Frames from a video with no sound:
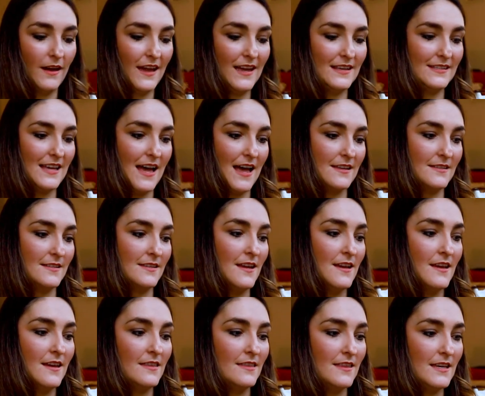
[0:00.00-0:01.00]
It says,
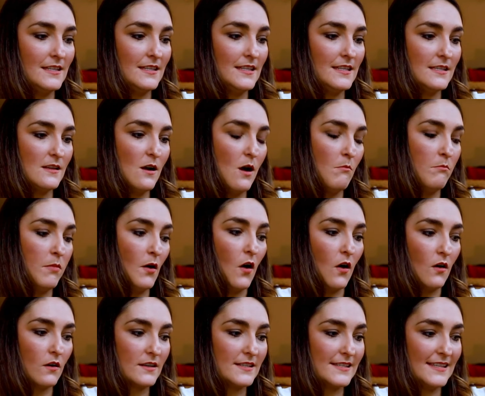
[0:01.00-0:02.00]
this is not a
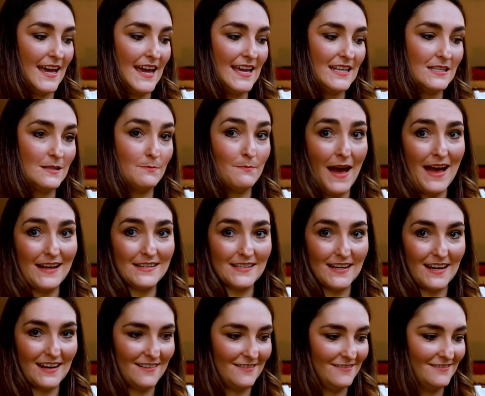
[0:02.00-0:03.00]
box, it's
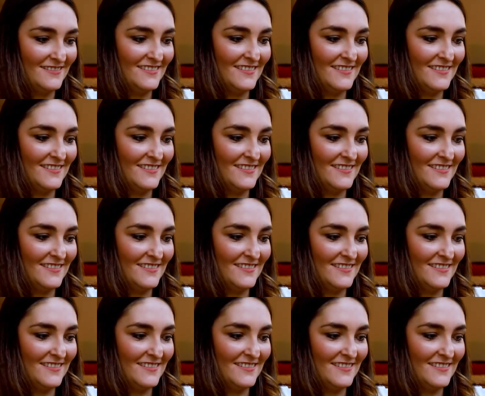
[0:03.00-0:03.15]
better.